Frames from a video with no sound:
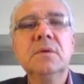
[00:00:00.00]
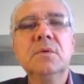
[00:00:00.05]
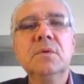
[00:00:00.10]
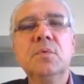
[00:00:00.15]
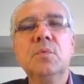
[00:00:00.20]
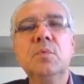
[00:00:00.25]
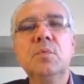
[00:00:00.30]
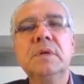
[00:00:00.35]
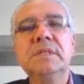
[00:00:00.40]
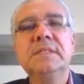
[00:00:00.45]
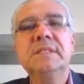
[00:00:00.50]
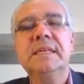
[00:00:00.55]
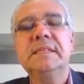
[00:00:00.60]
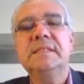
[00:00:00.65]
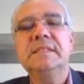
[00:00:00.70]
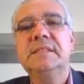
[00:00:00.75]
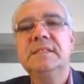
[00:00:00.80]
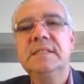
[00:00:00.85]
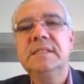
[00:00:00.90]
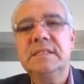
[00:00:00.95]
Where
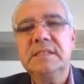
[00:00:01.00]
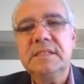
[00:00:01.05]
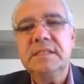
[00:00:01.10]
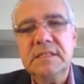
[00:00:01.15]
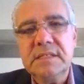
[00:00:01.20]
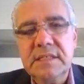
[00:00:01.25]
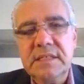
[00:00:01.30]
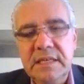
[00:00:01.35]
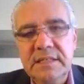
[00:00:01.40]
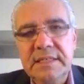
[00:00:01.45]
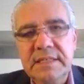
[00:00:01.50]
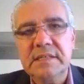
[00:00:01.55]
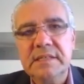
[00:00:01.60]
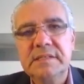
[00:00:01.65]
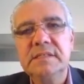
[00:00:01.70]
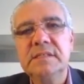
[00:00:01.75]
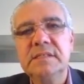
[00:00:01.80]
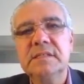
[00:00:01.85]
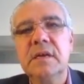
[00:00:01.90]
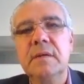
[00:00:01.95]
does this
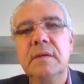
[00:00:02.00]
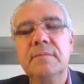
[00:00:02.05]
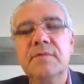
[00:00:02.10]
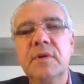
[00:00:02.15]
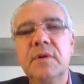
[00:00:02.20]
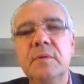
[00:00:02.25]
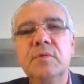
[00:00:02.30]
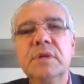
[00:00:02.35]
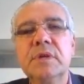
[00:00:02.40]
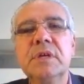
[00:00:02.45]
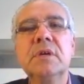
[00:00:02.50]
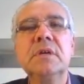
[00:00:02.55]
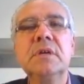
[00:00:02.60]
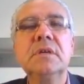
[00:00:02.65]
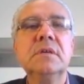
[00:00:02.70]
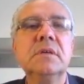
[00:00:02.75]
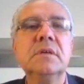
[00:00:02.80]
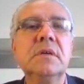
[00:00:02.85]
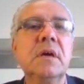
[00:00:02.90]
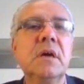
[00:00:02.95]
analysis come from? We're going
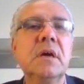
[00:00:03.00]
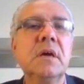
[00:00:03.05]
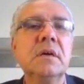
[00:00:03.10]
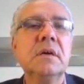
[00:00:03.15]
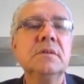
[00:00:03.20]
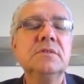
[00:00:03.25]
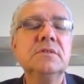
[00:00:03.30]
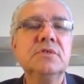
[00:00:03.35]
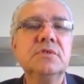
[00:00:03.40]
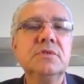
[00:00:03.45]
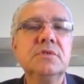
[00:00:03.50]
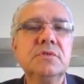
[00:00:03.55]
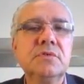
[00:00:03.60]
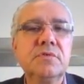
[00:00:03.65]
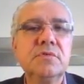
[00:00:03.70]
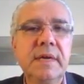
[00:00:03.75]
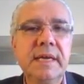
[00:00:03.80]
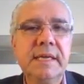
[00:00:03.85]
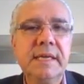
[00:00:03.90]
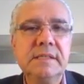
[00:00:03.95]
to
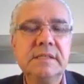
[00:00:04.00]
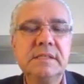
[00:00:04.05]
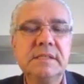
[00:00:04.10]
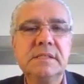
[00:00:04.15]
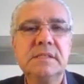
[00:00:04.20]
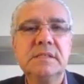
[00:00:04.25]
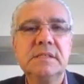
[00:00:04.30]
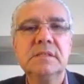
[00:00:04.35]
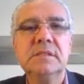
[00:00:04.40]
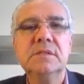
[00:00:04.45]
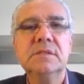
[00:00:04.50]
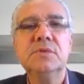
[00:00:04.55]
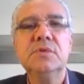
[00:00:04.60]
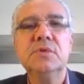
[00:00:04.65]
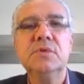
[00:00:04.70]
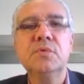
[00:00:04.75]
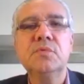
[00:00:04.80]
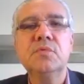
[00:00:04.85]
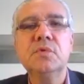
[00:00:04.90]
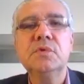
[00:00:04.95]
trace the
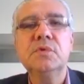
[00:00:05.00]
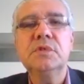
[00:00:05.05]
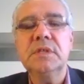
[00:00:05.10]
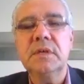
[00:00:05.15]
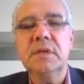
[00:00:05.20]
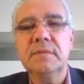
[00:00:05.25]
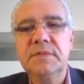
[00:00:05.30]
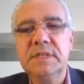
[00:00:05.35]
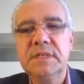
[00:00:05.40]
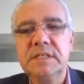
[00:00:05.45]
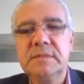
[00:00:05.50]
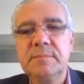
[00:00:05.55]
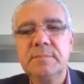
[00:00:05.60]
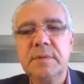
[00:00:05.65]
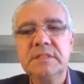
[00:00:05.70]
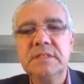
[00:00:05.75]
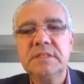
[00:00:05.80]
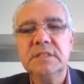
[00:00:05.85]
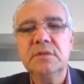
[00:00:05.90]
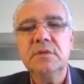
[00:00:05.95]
roots of this
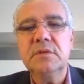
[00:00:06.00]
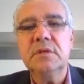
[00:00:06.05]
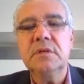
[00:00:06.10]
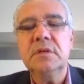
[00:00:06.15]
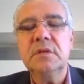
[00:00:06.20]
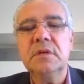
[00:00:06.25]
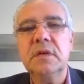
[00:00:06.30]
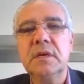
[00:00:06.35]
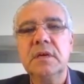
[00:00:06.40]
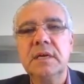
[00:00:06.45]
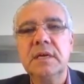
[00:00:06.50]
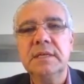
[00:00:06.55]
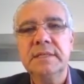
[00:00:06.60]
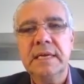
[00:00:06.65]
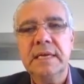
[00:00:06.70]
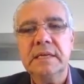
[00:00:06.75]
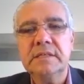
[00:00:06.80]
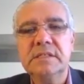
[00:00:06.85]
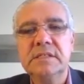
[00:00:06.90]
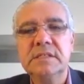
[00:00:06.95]
particular
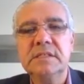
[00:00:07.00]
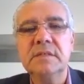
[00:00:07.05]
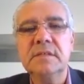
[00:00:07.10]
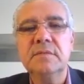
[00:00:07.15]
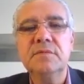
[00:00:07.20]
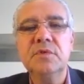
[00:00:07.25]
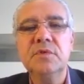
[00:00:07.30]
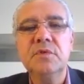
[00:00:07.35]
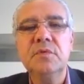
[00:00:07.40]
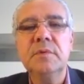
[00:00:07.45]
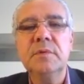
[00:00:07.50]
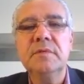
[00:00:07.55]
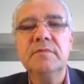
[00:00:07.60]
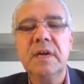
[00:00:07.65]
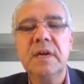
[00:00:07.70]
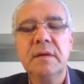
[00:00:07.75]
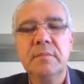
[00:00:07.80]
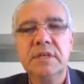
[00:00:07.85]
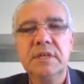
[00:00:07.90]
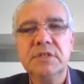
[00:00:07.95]
analysis of the human
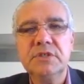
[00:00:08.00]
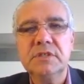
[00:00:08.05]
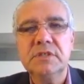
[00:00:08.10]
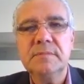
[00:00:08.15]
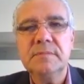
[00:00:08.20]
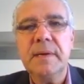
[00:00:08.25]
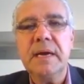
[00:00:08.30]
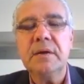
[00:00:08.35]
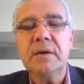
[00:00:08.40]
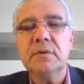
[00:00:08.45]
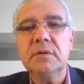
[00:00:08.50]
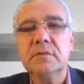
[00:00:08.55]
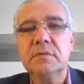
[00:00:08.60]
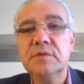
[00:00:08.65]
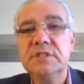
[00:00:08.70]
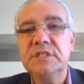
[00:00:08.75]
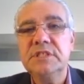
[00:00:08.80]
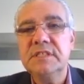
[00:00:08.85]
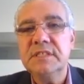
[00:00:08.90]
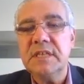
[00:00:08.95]
vibration spiral,
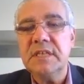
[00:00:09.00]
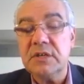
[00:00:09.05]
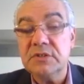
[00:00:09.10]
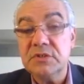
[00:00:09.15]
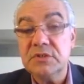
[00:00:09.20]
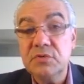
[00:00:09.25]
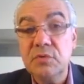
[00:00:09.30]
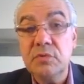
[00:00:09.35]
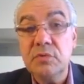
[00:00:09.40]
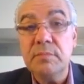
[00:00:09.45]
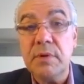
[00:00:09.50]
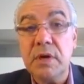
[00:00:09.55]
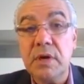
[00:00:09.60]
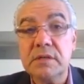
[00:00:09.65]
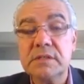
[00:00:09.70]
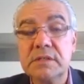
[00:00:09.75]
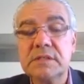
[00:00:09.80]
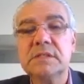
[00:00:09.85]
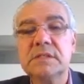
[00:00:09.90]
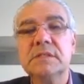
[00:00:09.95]
which is our
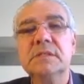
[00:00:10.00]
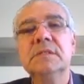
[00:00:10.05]
toolbox